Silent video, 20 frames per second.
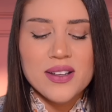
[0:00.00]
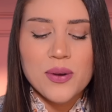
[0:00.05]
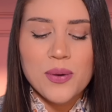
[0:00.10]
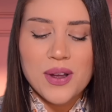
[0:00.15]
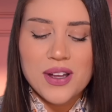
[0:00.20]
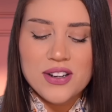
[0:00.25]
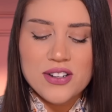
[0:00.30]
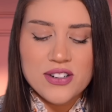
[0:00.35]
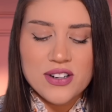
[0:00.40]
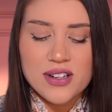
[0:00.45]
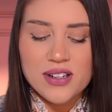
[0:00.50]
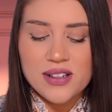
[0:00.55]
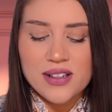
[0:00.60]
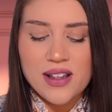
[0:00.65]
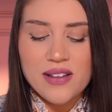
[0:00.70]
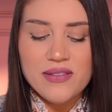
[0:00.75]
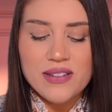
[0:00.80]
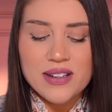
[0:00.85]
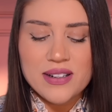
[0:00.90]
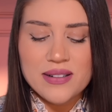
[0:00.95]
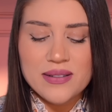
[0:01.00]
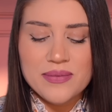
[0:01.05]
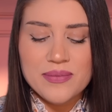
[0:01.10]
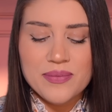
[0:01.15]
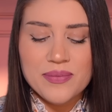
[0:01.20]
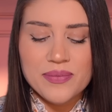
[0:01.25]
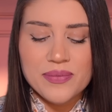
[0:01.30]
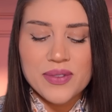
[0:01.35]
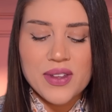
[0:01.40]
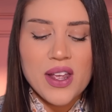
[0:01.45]
Question 11.
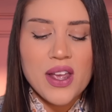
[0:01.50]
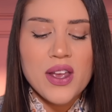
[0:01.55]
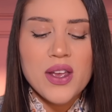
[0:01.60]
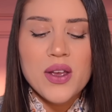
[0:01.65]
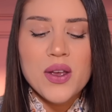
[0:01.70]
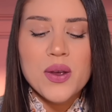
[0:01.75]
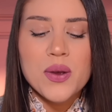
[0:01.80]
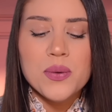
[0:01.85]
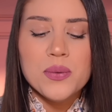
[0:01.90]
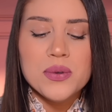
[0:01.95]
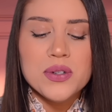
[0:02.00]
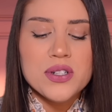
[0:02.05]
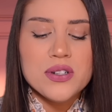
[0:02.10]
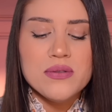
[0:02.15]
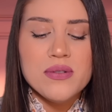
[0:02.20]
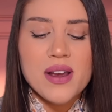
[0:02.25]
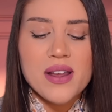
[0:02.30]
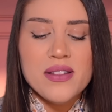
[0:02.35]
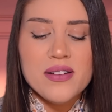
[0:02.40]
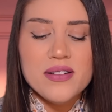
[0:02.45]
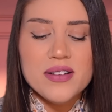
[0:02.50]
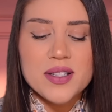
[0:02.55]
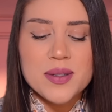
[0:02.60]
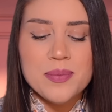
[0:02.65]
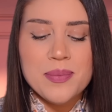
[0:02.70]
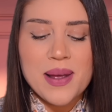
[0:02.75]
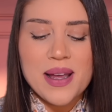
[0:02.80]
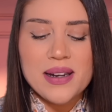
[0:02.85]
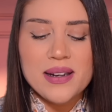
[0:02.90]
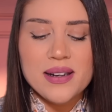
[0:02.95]
Would you rather
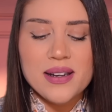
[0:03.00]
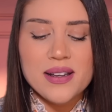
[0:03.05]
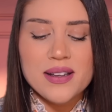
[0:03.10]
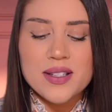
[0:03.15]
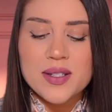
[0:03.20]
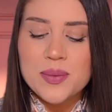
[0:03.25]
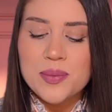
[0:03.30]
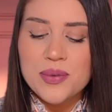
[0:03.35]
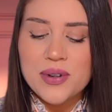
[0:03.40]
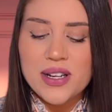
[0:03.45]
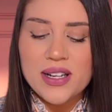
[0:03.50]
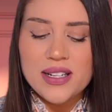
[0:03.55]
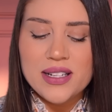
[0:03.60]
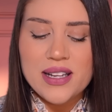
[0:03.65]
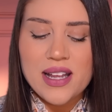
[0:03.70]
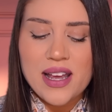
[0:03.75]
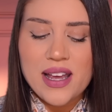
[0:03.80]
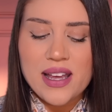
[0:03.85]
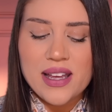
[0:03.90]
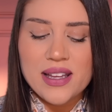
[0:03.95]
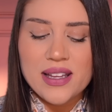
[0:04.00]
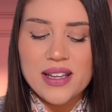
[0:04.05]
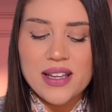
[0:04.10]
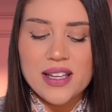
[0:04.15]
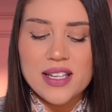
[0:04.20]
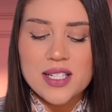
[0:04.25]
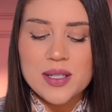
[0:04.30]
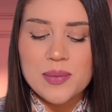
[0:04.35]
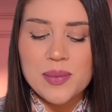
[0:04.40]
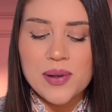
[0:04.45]
spend a spring day
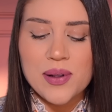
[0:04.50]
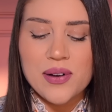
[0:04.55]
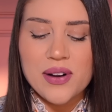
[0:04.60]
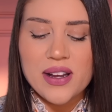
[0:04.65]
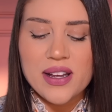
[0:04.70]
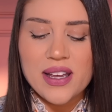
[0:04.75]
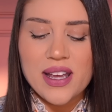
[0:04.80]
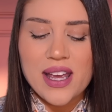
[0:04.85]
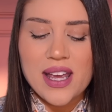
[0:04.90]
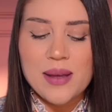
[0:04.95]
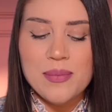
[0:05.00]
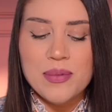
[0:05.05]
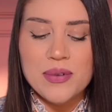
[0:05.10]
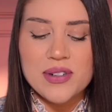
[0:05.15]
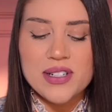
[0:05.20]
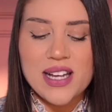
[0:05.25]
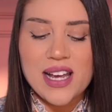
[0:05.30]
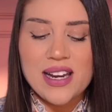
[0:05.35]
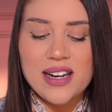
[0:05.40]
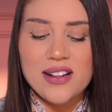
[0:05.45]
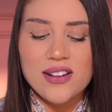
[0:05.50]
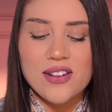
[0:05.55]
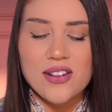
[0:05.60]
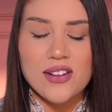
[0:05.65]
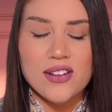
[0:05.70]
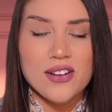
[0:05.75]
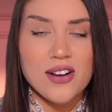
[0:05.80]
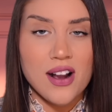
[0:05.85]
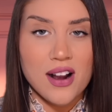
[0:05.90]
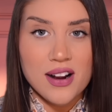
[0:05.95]
exploring a
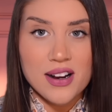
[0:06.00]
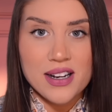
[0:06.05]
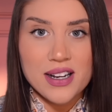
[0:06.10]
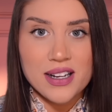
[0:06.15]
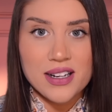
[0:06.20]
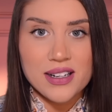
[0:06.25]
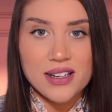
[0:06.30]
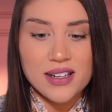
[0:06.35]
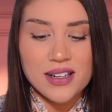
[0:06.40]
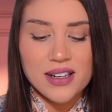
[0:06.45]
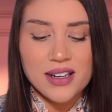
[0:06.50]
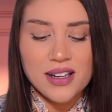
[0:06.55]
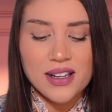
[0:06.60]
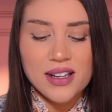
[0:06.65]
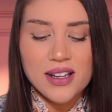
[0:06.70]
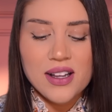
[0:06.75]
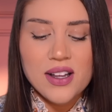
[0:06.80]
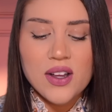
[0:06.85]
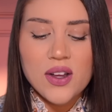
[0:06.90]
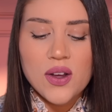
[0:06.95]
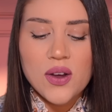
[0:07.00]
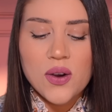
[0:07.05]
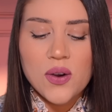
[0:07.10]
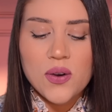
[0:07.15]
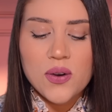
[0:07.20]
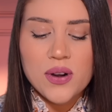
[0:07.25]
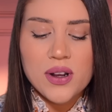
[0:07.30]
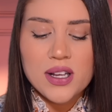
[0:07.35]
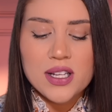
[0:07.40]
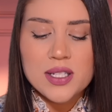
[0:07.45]
botanical garden
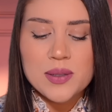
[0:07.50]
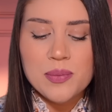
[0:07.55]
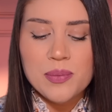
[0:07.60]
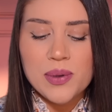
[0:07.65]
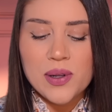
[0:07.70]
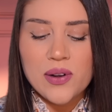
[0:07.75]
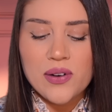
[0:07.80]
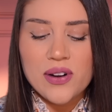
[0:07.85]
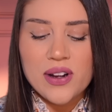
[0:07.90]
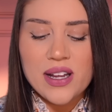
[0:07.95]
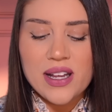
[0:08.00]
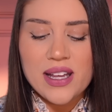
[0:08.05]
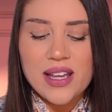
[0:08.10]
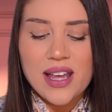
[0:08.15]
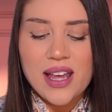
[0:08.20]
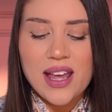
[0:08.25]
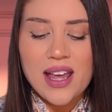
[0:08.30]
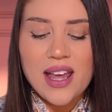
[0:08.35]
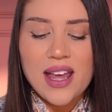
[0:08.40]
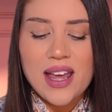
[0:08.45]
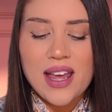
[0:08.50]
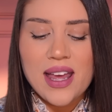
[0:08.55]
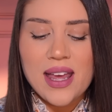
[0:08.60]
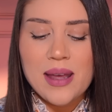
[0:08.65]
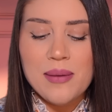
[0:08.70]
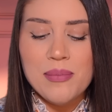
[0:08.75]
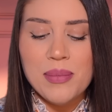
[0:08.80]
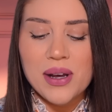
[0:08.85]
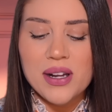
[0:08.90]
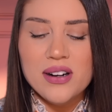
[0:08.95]
or exploring a
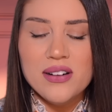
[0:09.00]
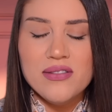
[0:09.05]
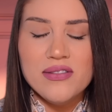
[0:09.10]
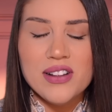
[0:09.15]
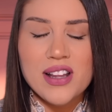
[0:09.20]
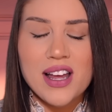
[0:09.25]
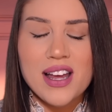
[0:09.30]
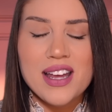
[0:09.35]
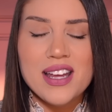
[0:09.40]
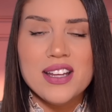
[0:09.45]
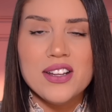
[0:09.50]
butterfly